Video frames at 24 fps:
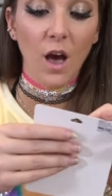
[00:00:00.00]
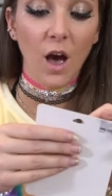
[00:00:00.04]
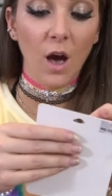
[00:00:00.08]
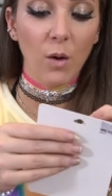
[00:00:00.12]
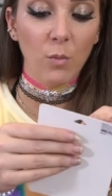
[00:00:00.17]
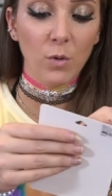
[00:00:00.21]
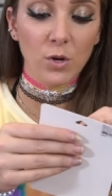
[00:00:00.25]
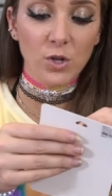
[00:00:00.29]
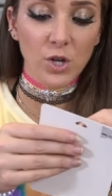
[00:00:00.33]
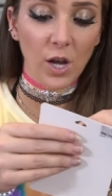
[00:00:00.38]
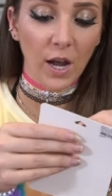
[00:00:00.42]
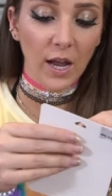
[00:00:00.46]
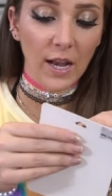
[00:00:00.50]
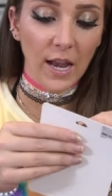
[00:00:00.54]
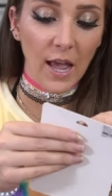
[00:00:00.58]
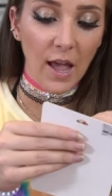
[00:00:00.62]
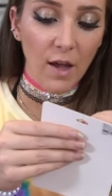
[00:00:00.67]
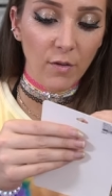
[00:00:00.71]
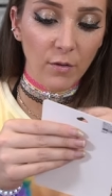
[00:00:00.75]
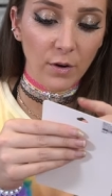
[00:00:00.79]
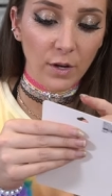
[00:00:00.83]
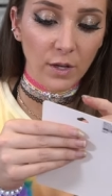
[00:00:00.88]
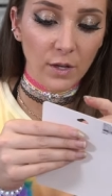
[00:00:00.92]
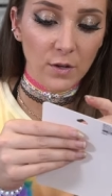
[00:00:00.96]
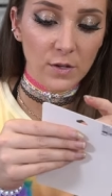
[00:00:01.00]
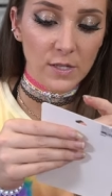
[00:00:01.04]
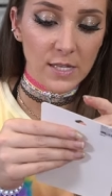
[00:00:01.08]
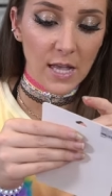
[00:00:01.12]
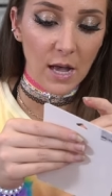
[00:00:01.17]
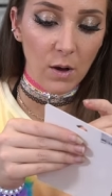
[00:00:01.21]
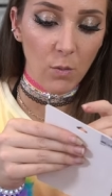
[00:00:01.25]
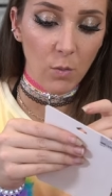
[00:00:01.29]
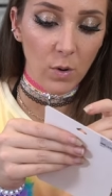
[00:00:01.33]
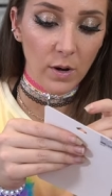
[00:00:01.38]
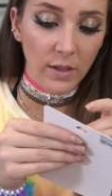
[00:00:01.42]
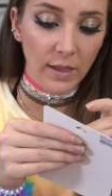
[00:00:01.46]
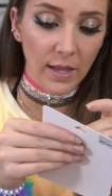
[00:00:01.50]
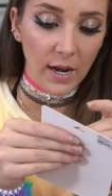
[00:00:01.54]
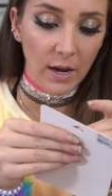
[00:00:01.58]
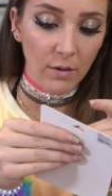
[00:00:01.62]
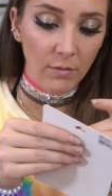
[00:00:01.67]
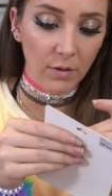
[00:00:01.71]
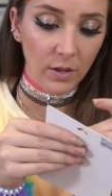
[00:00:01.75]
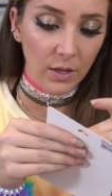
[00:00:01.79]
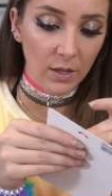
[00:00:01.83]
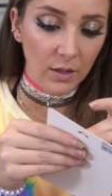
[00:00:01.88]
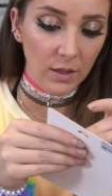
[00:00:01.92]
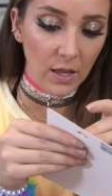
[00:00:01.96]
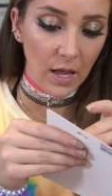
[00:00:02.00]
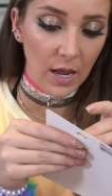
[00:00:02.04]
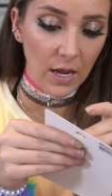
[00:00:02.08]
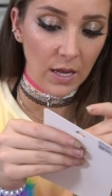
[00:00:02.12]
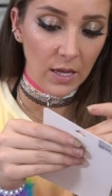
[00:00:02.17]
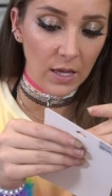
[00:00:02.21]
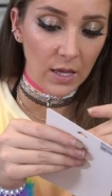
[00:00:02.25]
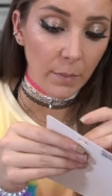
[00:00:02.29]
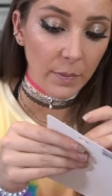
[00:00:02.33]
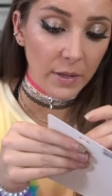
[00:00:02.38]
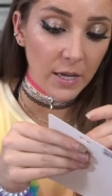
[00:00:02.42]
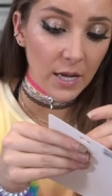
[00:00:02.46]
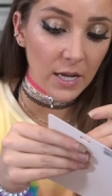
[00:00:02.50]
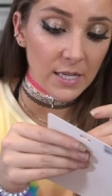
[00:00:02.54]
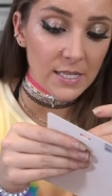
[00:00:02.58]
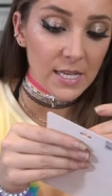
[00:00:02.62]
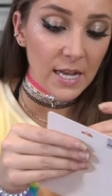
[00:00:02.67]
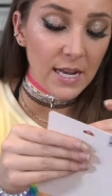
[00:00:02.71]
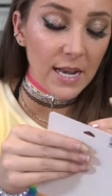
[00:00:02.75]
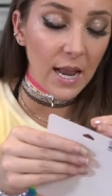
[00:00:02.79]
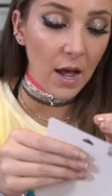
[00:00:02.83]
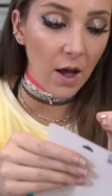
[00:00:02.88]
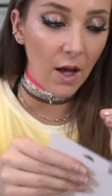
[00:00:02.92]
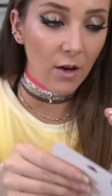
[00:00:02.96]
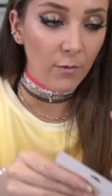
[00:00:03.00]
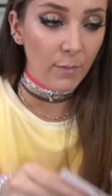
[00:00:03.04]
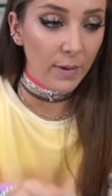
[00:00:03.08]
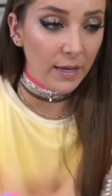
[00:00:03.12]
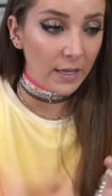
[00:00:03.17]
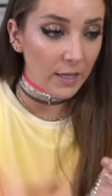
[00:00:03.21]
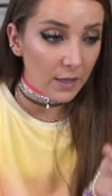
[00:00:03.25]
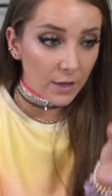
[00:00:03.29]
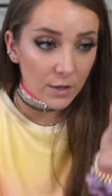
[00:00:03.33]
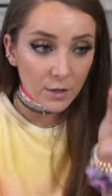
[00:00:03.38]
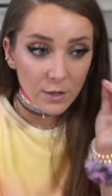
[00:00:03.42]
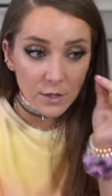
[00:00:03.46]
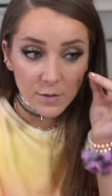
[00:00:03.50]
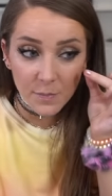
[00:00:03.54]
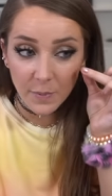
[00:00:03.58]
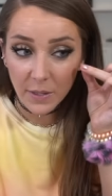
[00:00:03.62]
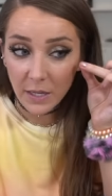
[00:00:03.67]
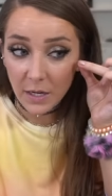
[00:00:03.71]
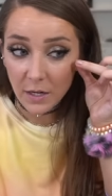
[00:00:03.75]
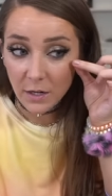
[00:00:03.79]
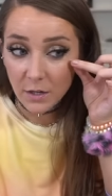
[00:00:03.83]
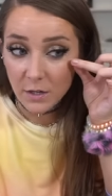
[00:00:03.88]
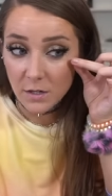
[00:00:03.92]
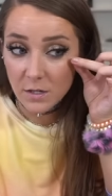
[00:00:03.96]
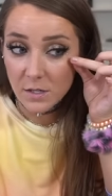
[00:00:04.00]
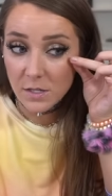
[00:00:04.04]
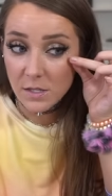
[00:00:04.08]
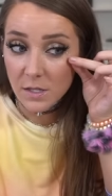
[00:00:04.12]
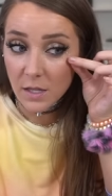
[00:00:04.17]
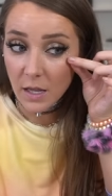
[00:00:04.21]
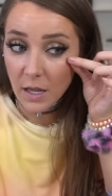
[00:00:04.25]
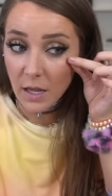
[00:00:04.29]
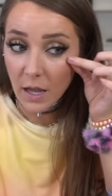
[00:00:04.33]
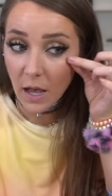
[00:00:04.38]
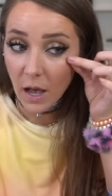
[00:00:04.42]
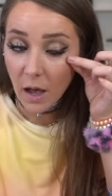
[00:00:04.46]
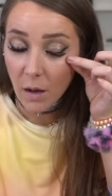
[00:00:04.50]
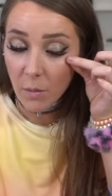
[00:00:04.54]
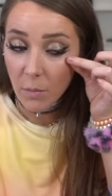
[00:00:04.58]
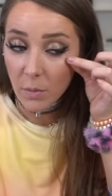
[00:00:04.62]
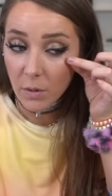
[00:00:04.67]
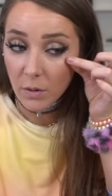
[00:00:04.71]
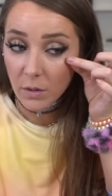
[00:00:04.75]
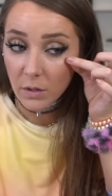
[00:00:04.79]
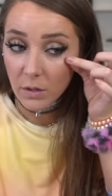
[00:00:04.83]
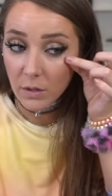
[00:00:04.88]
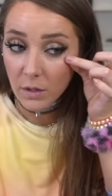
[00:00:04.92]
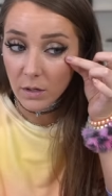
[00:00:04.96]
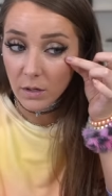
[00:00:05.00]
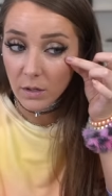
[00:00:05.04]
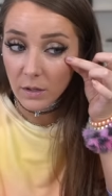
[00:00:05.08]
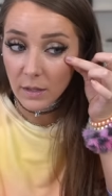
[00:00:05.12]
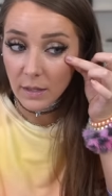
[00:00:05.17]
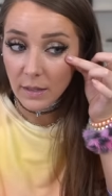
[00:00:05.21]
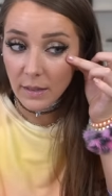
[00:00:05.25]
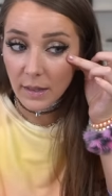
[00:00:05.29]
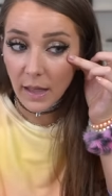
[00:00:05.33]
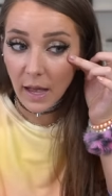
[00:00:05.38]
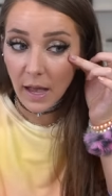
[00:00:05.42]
on which I could ever use that one that I really like. But because I now have my ears pierced, like how about a little like